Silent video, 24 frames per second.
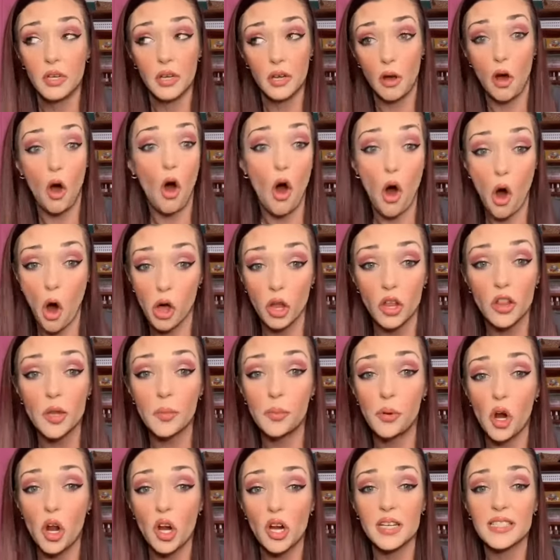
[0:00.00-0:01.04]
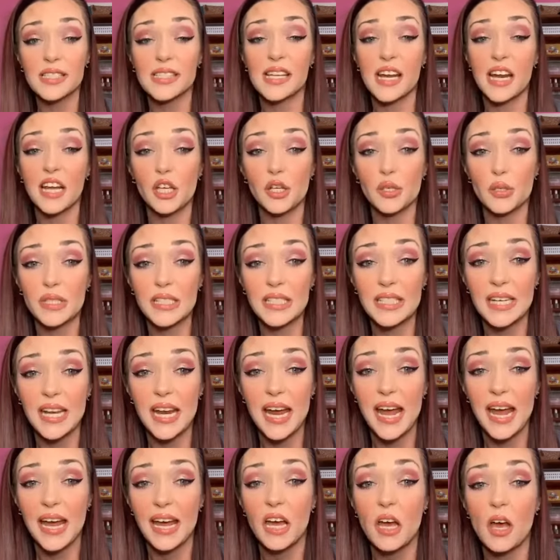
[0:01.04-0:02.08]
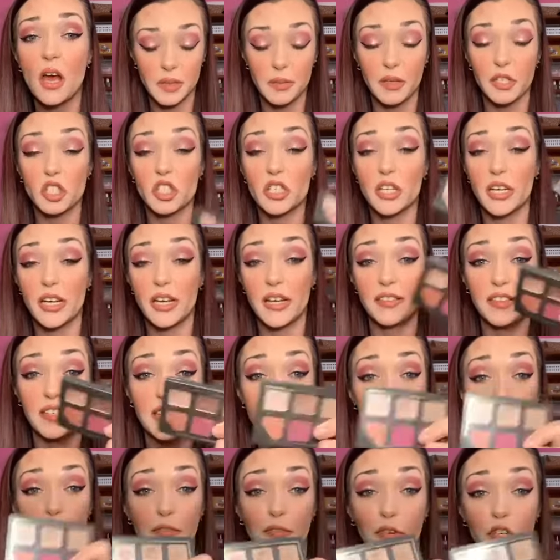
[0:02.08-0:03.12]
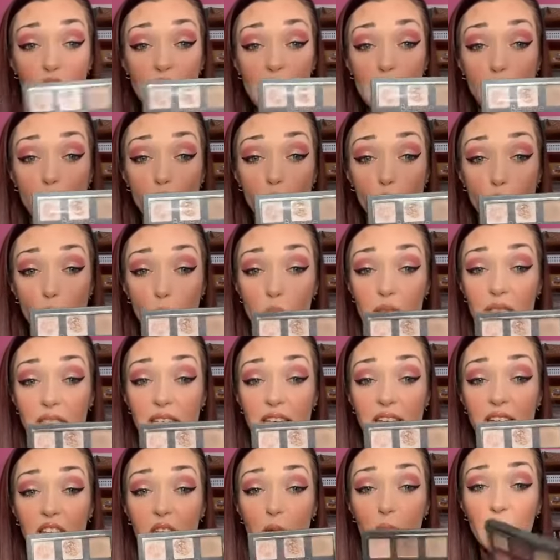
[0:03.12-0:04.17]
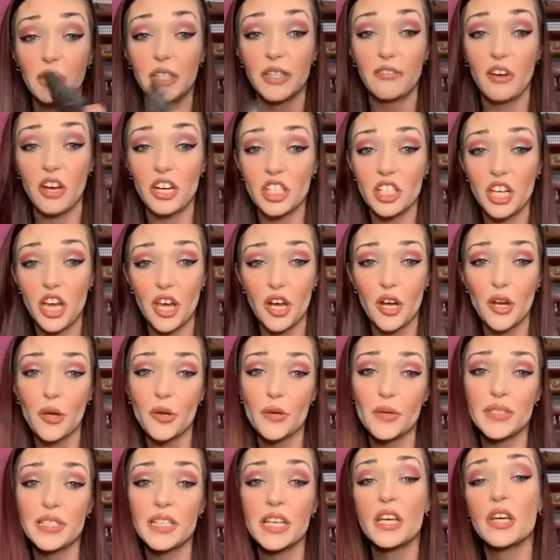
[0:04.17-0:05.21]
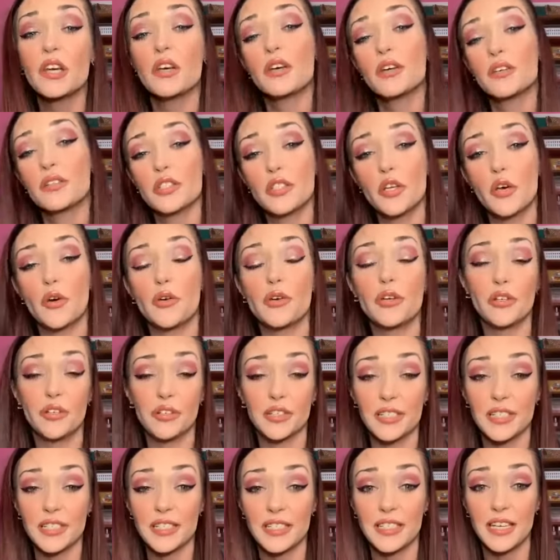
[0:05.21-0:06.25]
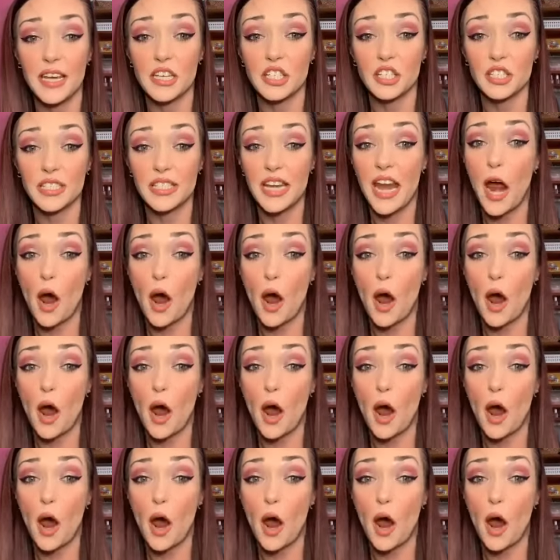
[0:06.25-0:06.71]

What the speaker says: all of the products that I used today. Especially, this is my first time using the Believe eyeshadows. So you'll get to see just how